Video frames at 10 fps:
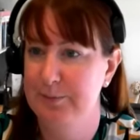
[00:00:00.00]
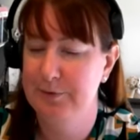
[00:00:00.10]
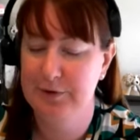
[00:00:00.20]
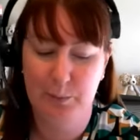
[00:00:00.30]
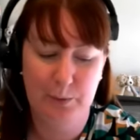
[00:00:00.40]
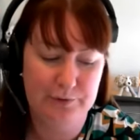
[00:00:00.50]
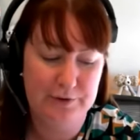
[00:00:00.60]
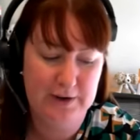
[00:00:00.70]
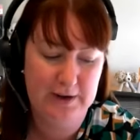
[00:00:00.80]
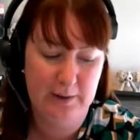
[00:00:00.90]
So it wasn't
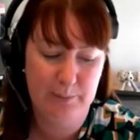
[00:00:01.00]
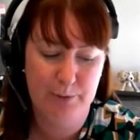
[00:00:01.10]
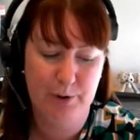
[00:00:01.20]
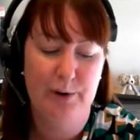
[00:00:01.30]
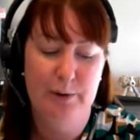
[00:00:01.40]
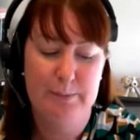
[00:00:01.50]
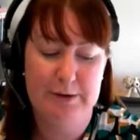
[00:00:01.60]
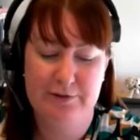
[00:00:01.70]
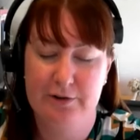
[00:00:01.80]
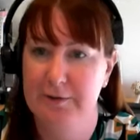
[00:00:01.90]
a
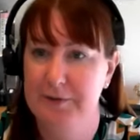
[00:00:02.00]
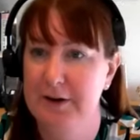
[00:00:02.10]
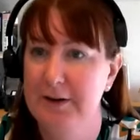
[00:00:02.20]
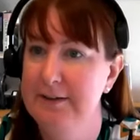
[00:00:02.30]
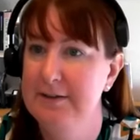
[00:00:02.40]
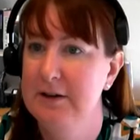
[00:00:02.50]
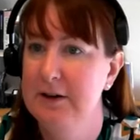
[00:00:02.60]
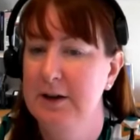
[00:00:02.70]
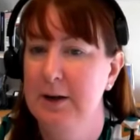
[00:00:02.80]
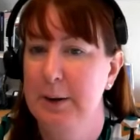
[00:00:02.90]
prohibition on those,
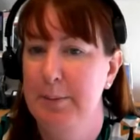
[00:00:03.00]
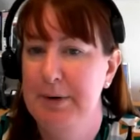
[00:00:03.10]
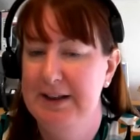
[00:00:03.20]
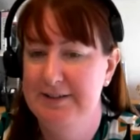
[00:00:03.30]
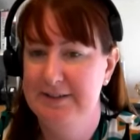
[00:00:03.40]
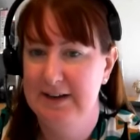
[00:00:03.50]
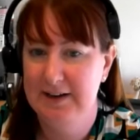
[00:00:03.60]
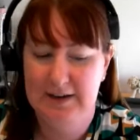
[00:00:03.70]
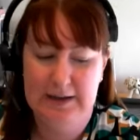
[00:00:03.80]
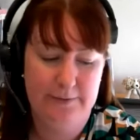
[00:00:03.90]
but it
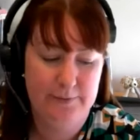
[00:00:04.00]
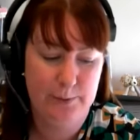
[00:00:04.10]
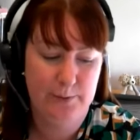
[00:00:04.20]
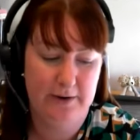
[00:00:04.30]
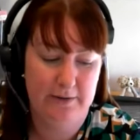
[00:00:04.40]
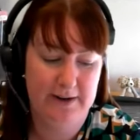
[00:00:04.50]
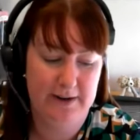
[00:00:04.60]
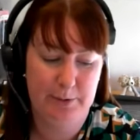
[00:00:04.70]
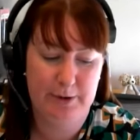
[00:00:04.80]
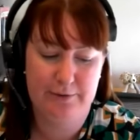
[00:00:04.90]
said if you are in a
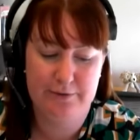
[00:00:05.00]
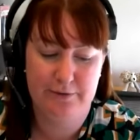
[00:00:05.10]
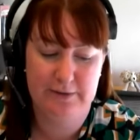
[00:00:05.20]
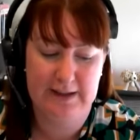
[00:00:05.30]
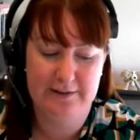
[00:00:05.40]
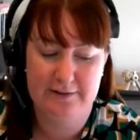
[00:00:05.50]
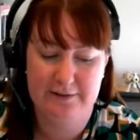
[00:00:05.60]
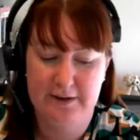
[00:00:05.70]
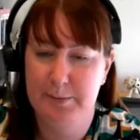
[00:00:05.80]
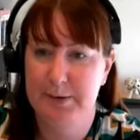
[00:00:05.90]
personal
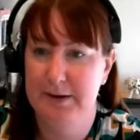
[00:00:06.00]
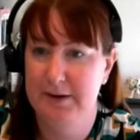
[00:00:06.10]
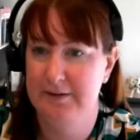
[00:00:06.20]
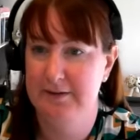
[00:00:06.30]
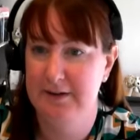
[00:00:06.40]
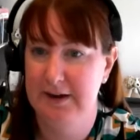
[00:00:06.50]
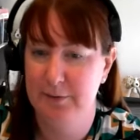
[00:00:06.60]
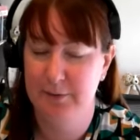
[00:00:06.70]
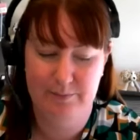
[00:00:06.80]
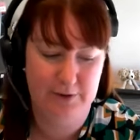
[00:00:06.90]
relationship, and
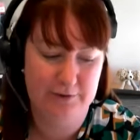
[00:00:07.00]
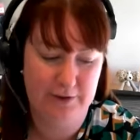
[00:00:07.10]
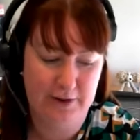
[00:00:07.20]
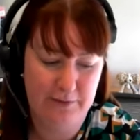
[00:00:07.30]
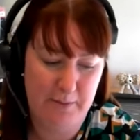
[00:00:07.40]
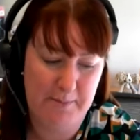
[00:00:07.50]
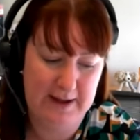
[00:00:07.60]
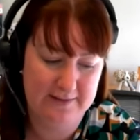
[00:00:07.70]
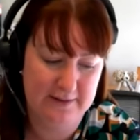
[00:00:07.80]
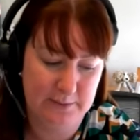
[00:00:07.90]
usually a
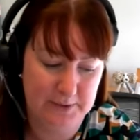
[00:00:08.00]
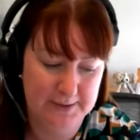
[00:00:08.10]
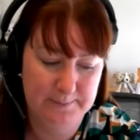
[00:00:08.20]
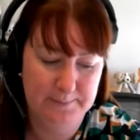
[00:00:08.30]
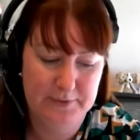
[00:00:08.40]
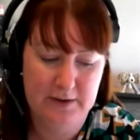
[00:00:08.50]
romantic one,